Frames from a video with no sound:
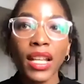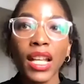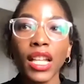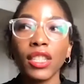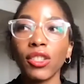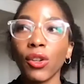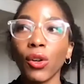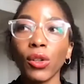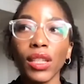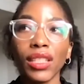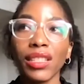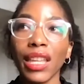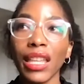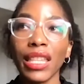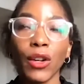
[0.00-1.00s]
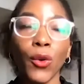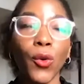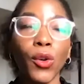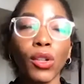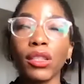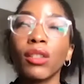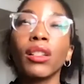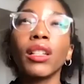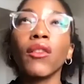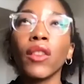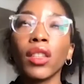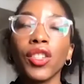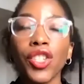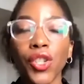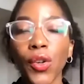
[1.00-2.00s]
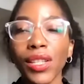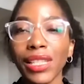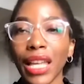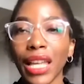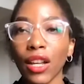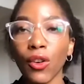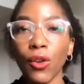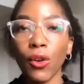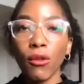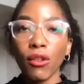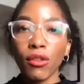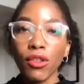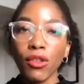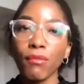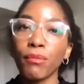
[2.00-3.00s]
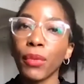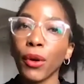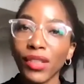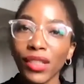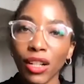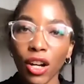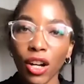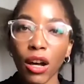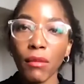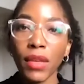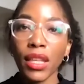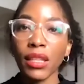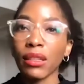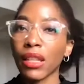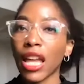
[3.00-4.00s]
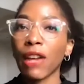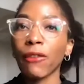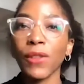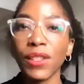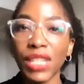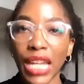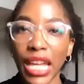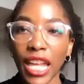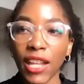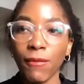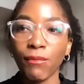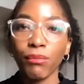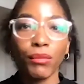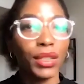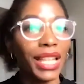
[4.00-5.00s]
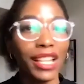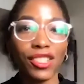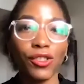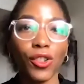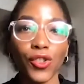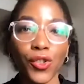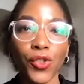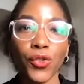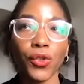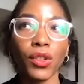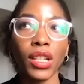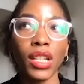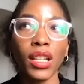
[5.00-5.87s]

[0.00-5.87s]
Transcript: They only say the only thing they show is like, oh, boats are coming every day, but that's not true.